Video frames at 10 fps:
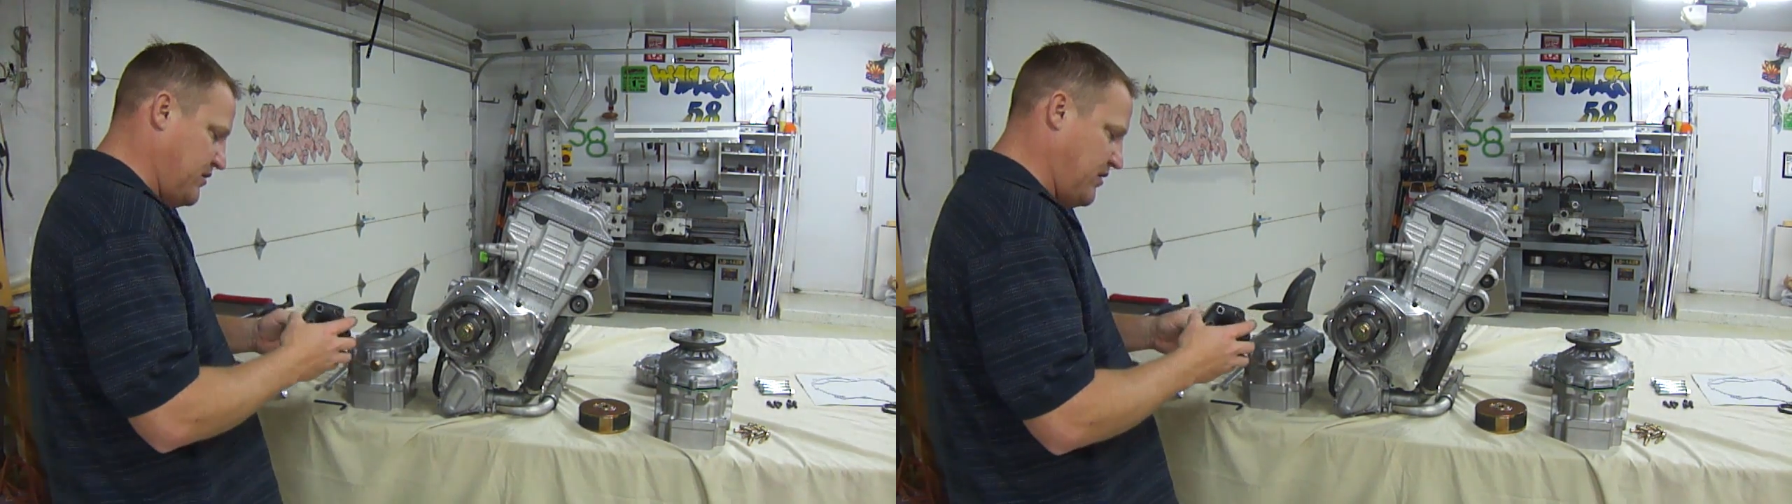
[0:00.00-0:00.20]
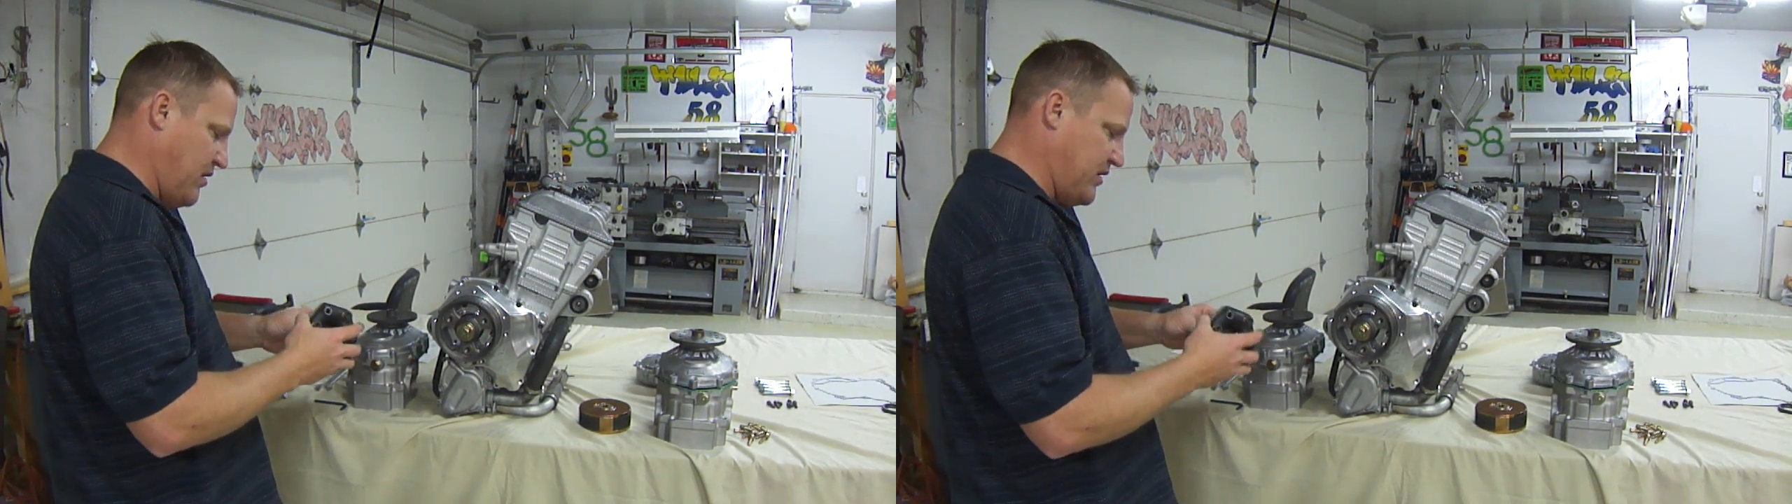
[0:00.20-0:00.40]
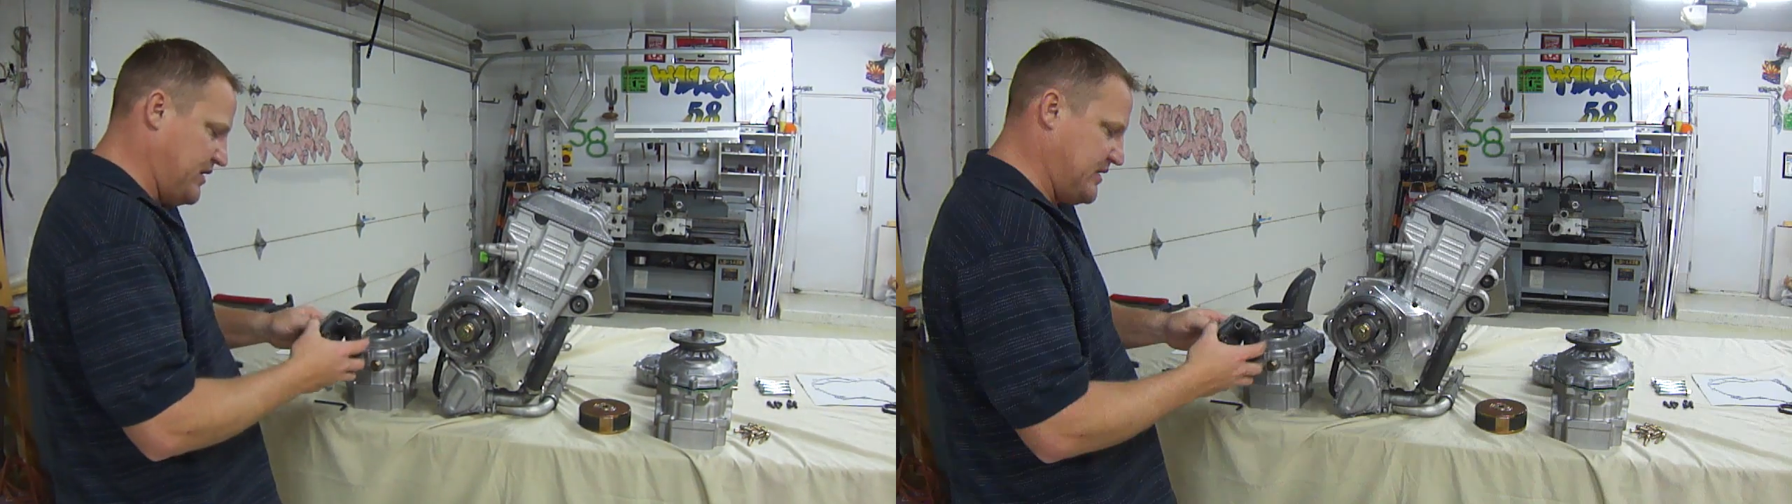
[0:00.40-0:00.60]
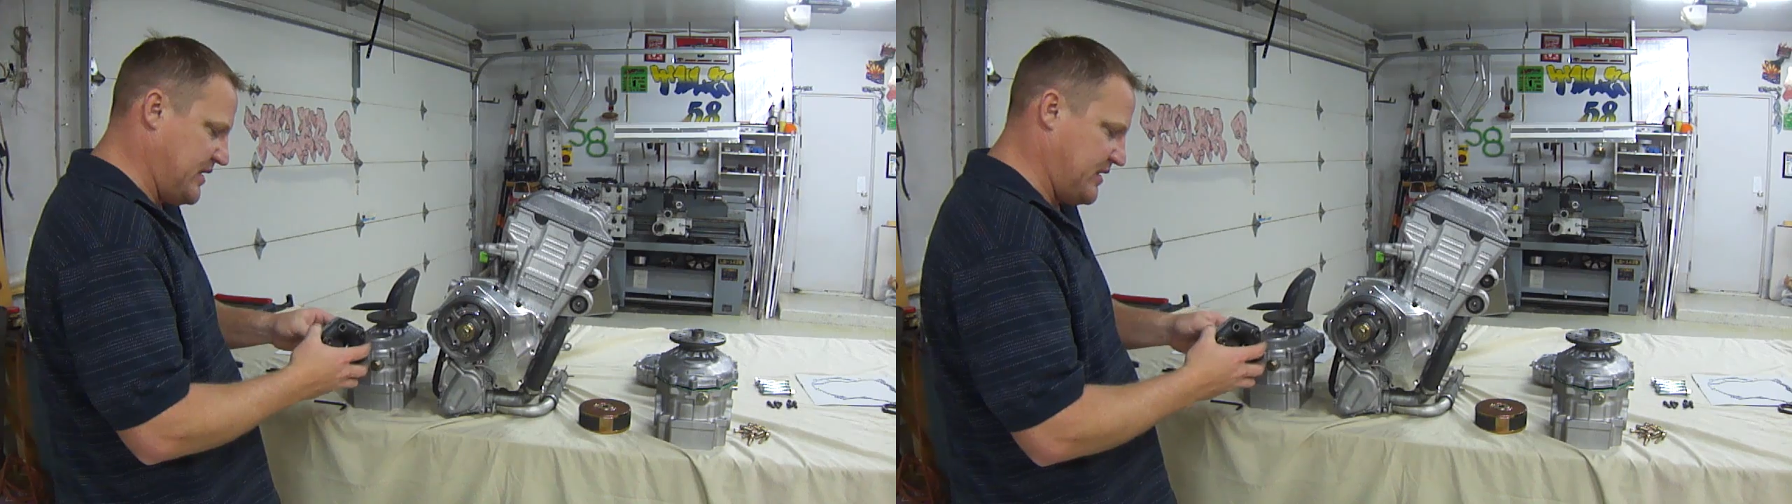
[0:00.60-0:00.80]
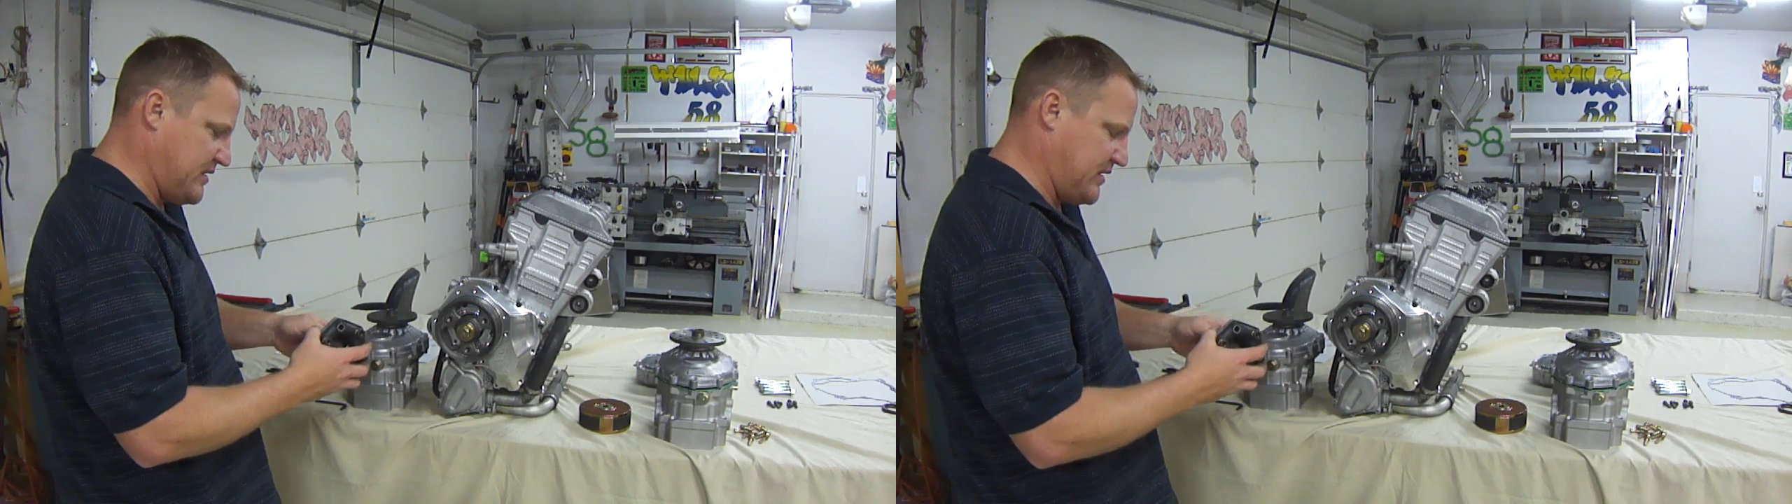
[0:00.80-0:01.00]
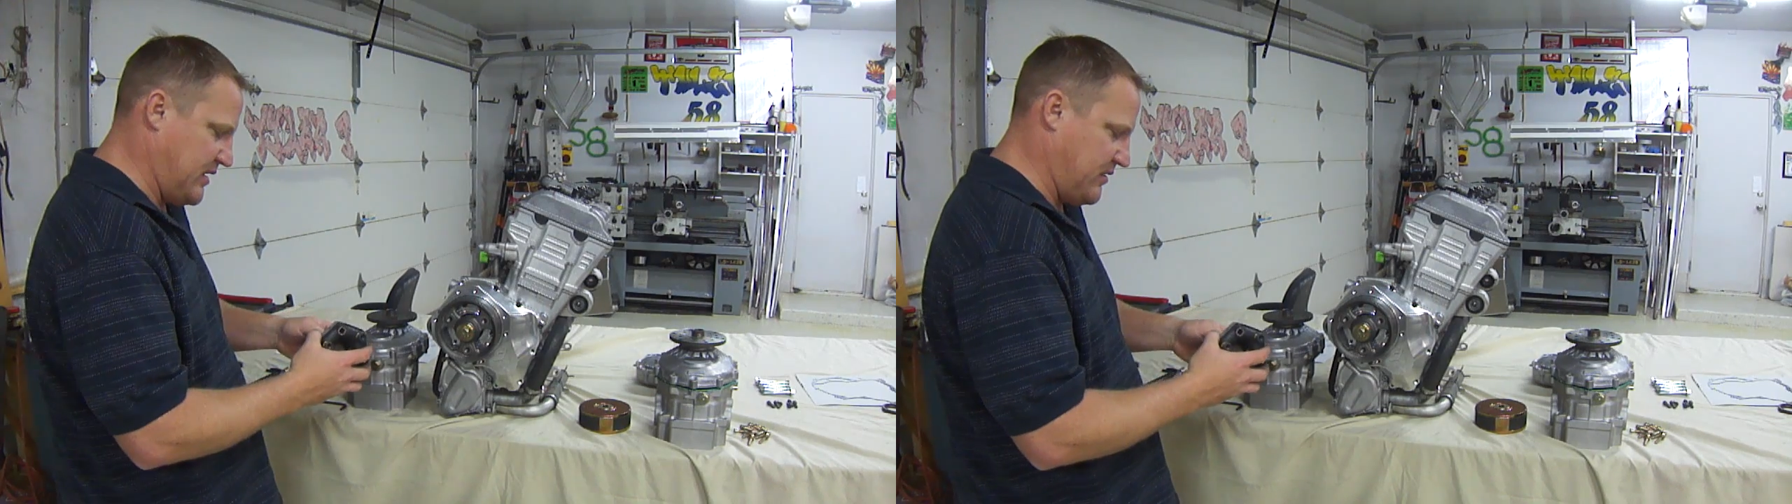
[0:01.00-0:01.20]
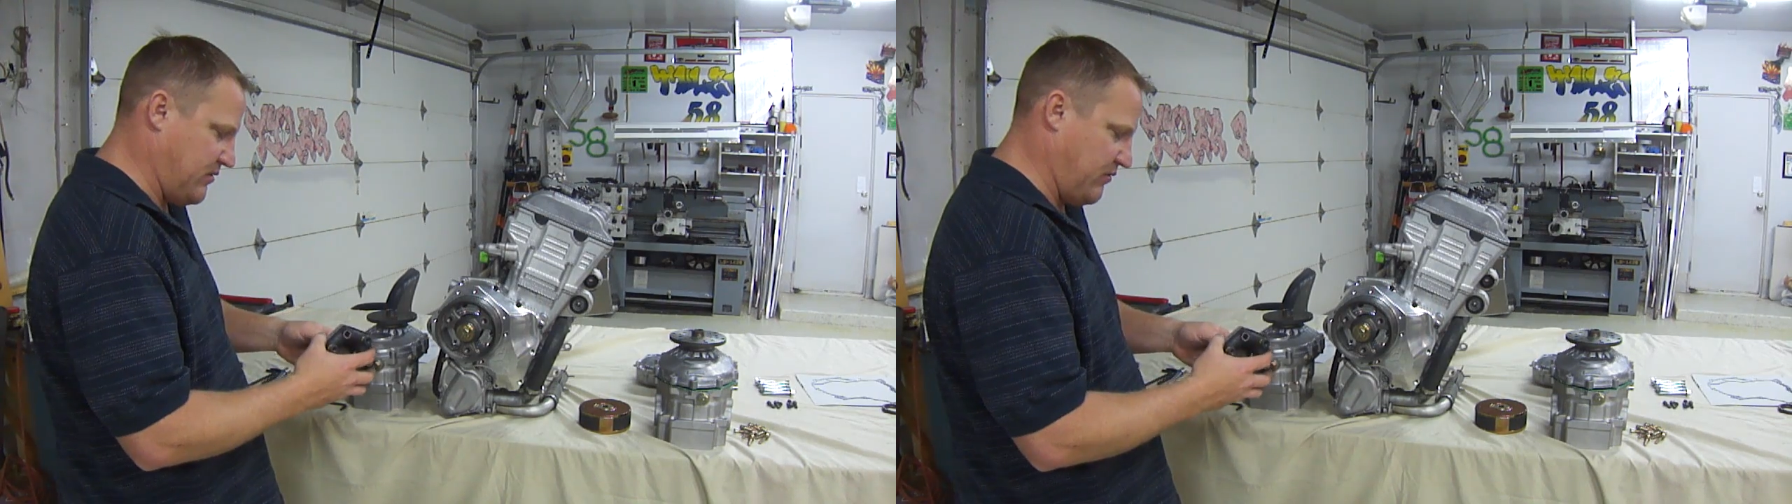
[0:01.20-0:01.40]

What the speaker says: Hardy disc and